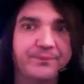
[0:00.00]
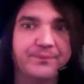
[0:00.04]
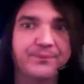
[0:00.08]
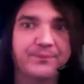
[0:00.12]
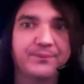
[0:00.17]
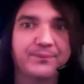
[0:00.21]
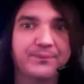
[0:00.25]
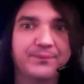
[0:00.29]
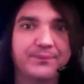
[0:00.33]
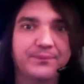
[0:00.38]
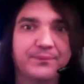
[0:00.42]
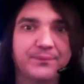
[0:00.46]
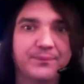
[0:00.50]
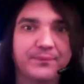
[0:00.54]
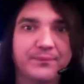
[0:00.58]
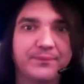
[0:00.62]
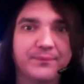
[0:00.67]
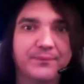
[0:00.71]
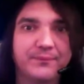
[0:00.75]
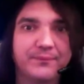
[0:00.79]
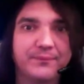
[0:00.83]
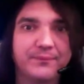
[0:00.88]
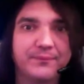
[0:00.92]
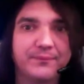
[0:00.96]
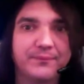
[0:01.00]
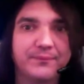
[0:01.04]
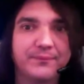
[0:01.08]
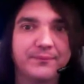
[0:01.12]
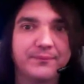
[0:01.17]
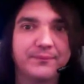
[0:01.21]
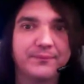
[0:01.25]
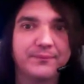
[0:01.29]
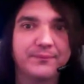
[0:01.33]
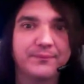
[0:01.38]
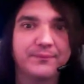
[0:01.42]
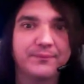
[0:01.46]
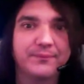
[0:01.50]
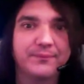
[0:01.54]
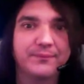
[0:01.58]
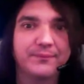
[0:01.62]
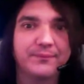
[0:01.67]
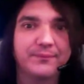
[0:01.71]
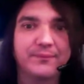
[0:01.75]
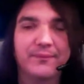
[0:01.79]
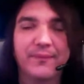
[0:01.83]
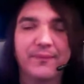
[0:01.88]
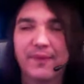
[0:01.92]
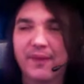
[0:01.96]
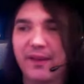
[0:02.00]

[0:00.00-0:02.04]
Nothing is said.